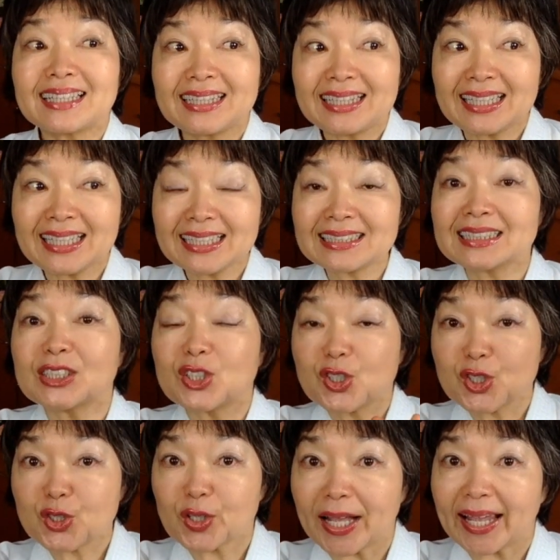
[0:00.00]
this
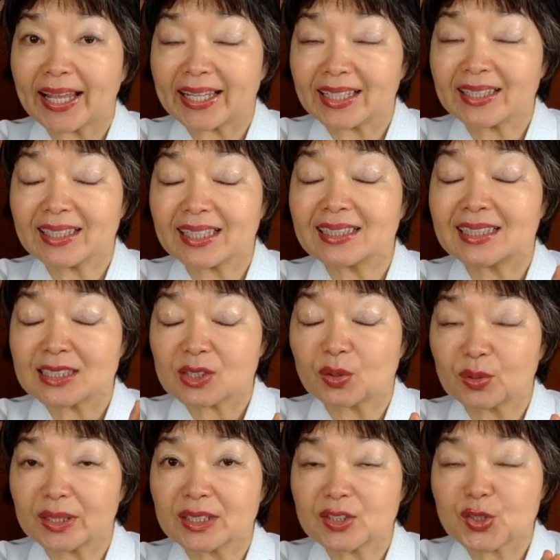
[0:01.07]
shrine, this
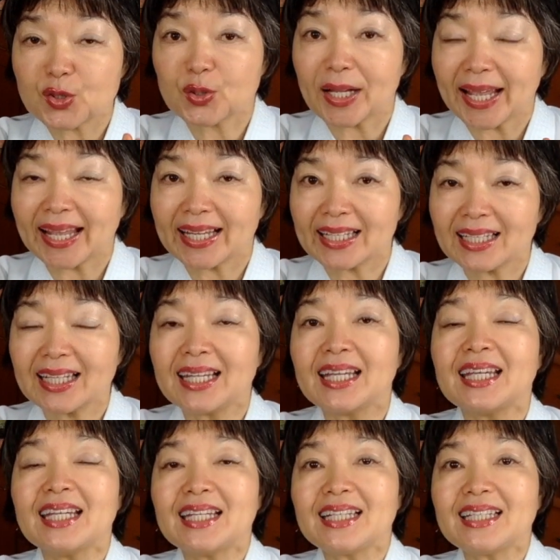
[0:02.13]
concrete shrine,
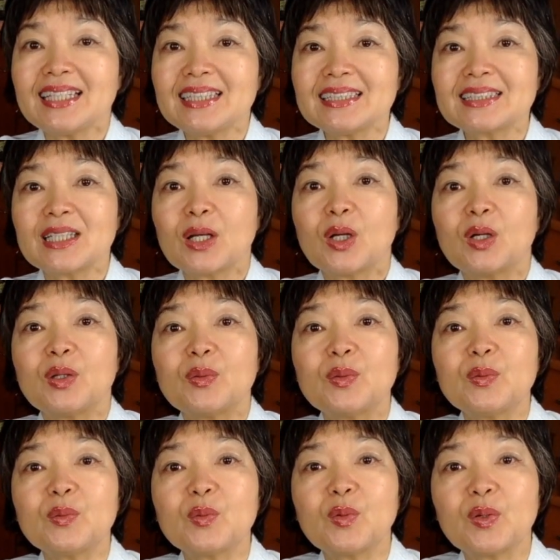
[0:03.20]
is
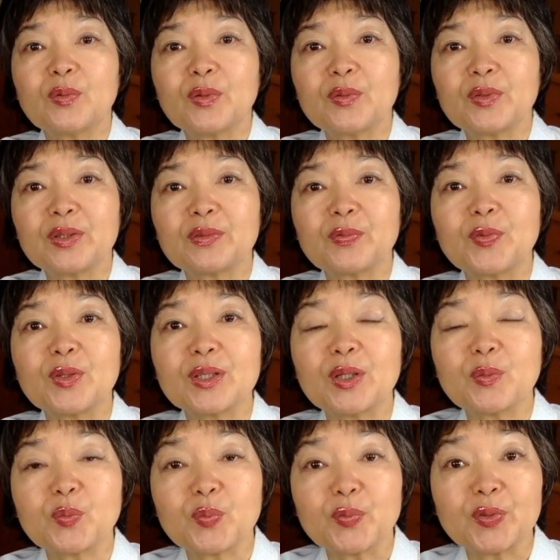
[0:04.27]
for
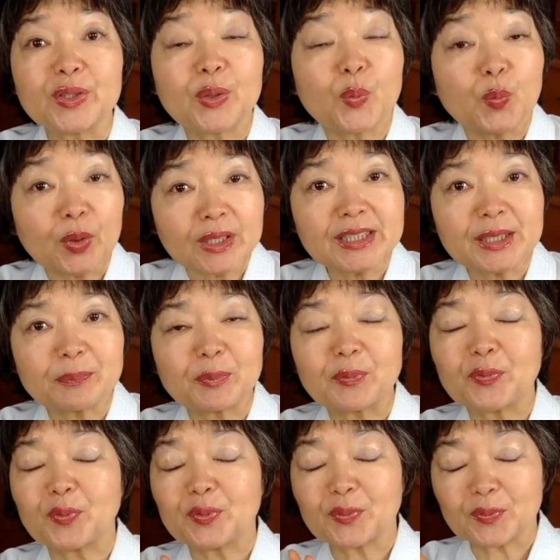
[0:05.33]
the worship
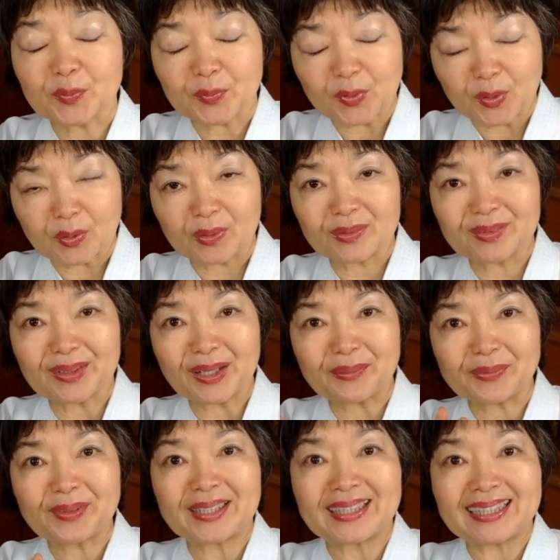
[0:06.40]

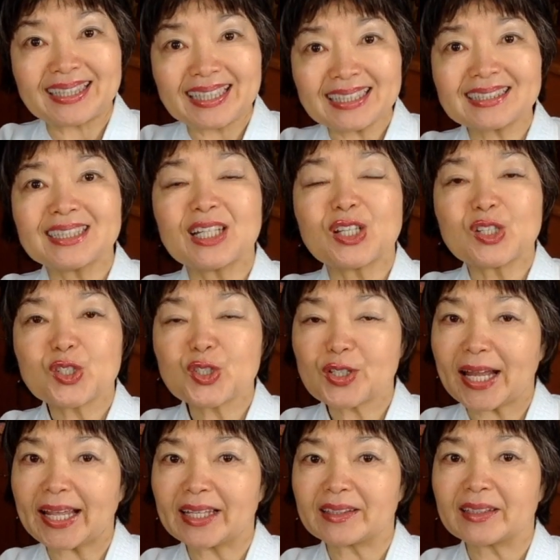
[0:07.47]
of this
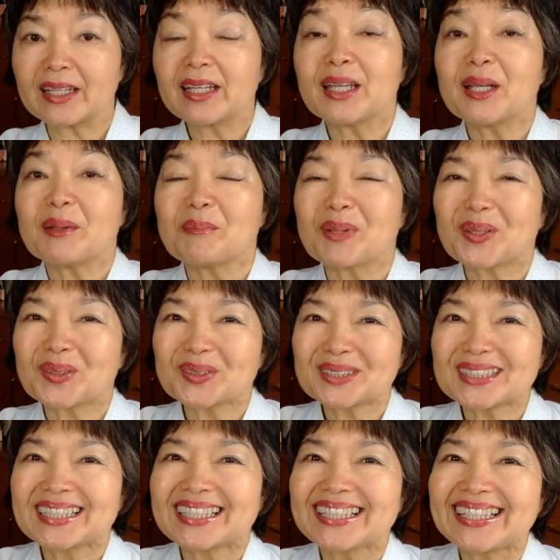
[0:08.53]
shrine. Because
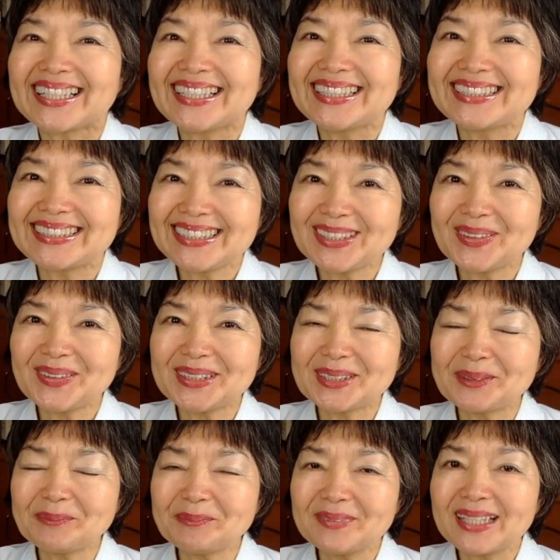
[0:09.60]
in
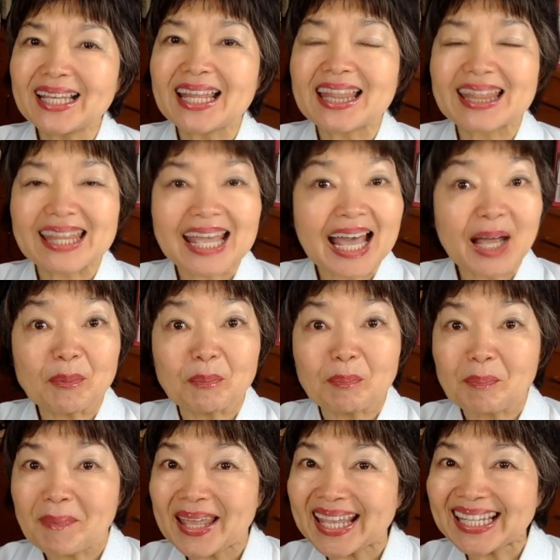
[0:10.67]
Shintoism there are
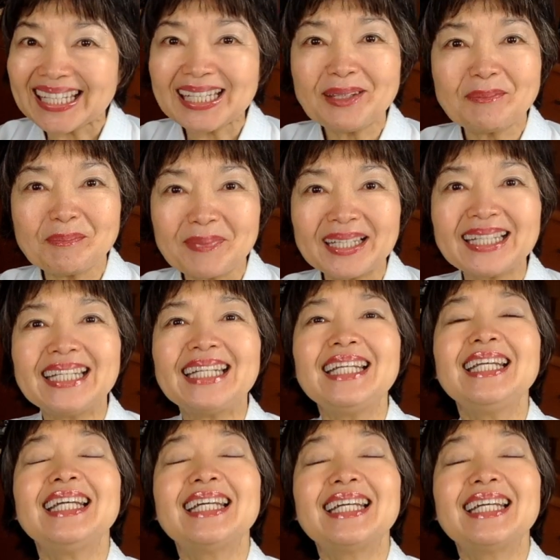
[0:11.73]
many